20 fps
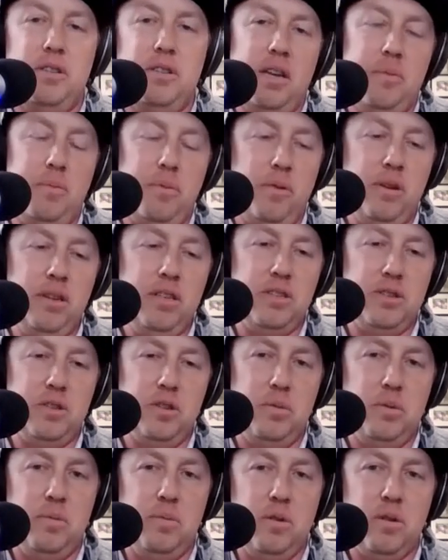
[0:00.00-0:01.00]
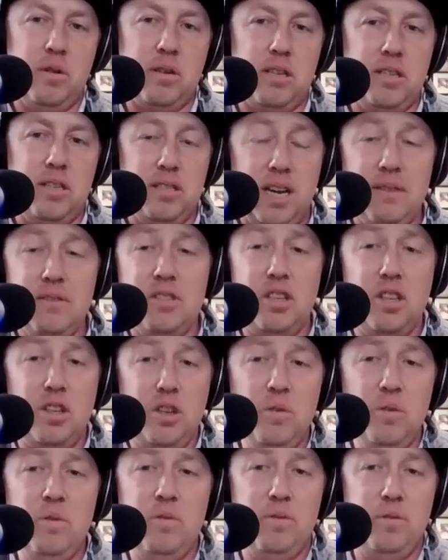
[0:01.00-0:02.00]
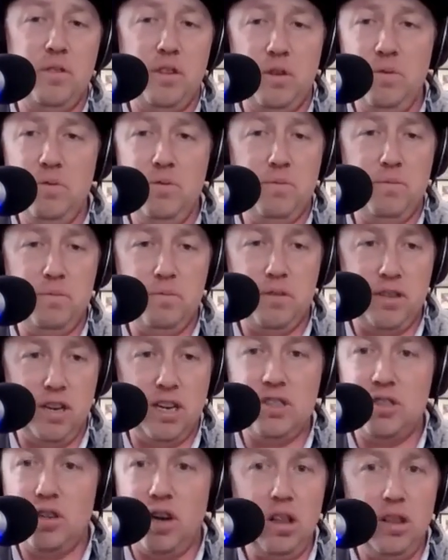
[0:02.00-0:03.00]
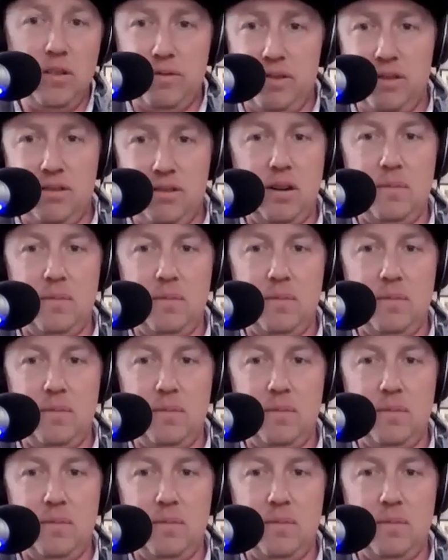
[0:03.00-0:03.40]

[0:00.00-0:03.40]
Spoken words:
on that point just a little bit more, because obviously you've touched all of it.